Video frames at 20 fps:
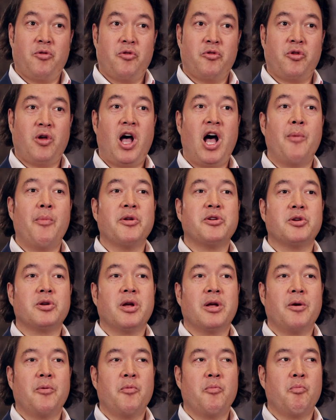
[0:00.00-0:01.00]
So, how much
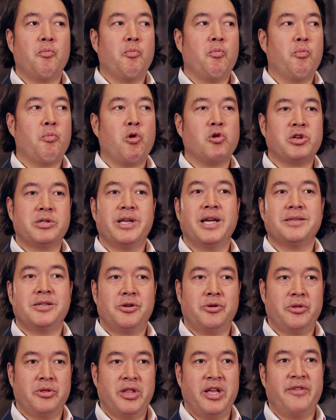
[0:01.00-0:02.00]
merchandise
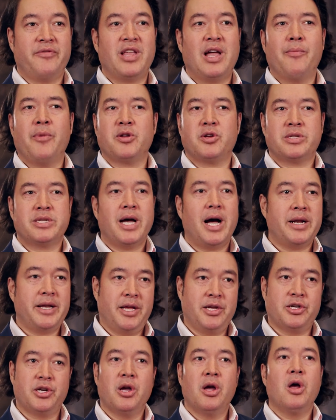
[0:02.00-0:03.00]
did you lift? How much
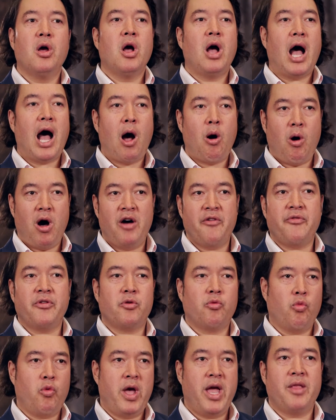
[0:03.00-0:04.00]
tonnage? How
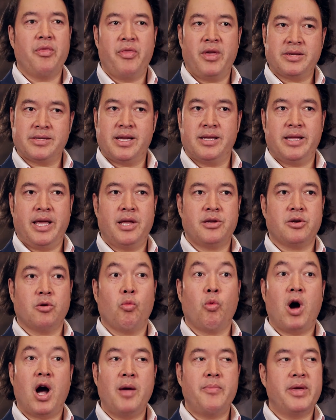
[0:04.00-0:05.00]
often? When? Things of that nature.
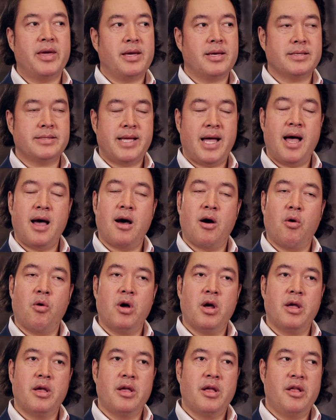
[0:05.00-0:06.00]
Why? Because
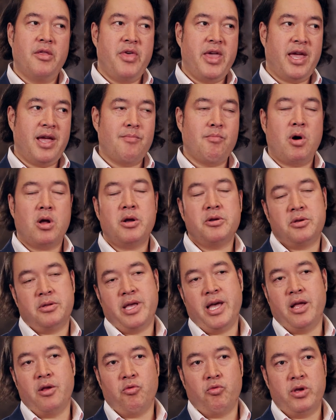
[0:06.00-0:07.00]
now they can monitor
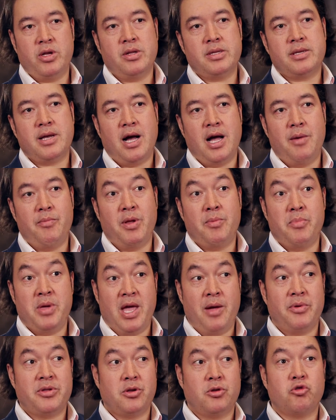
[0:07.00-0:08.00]
that in real time and
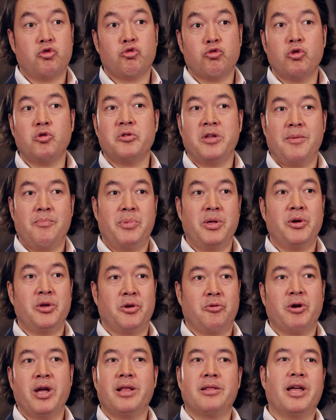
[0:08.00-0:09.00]
be able to truly bill
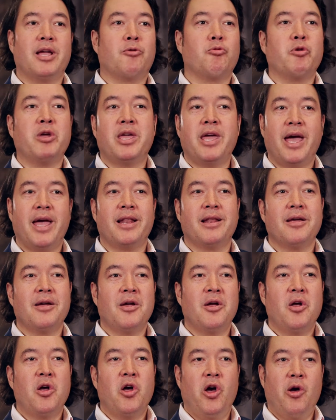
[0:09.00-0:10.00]
you, right? Like we get
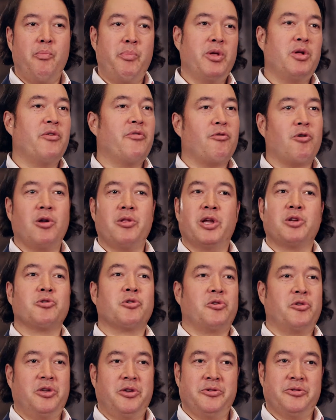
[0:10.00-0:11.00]
a bill for
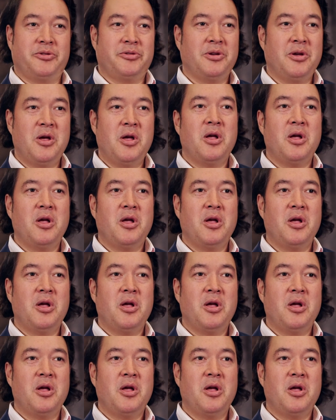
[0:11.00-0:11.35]
electrical use.